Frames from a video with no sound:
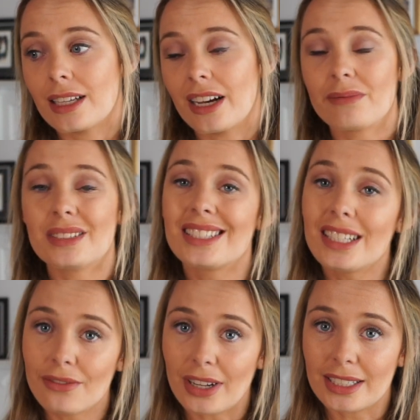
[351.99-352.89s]
The government's
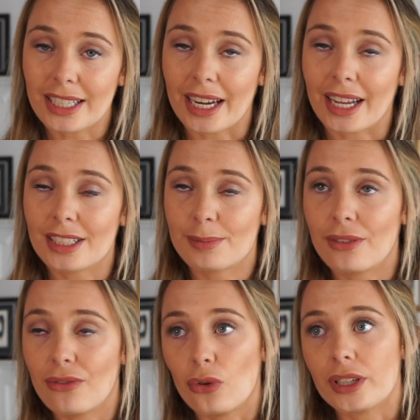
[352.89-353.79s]
still investigating. It's
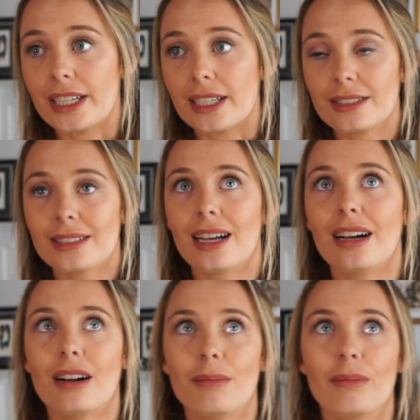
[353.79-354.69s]
been 4 years.
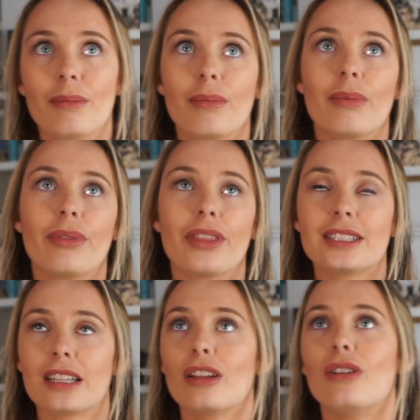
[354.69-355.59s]

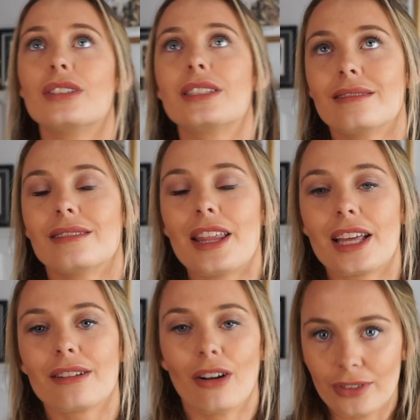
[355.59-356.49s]
There's a lot. I
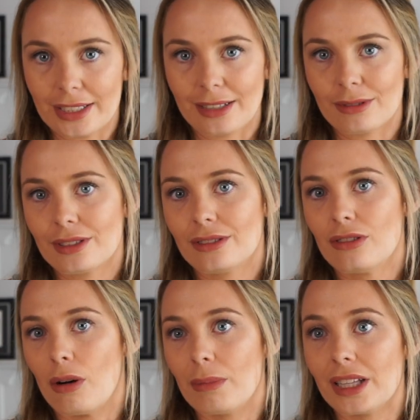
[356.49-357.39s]
think obviously it was
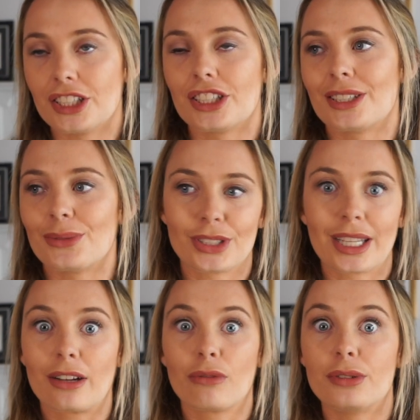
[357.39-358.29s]
not malicious. It was just
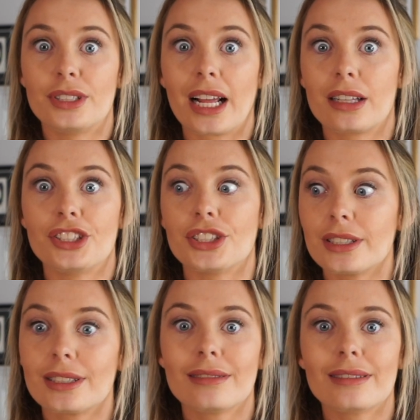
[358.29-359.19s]
like gross
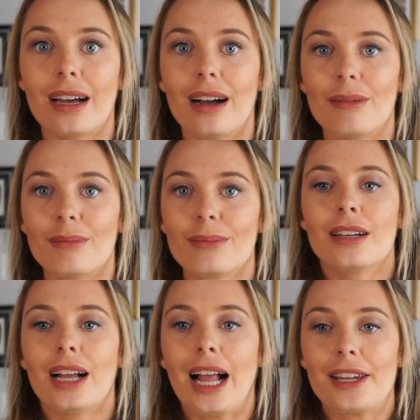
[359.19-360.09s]
negligence.
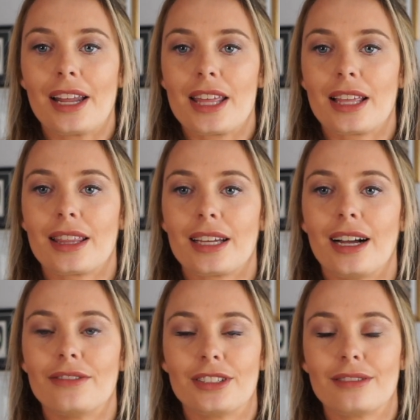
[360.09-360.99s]
And I think they
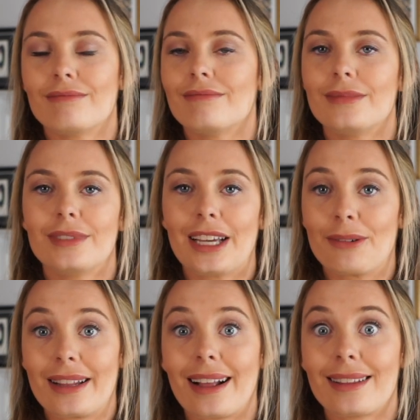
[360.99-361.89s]
have to get
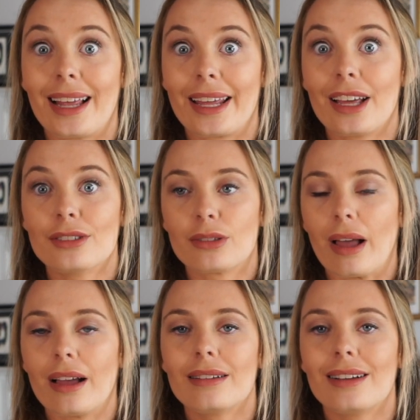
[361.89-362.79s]
rid of that cladding elsewhere.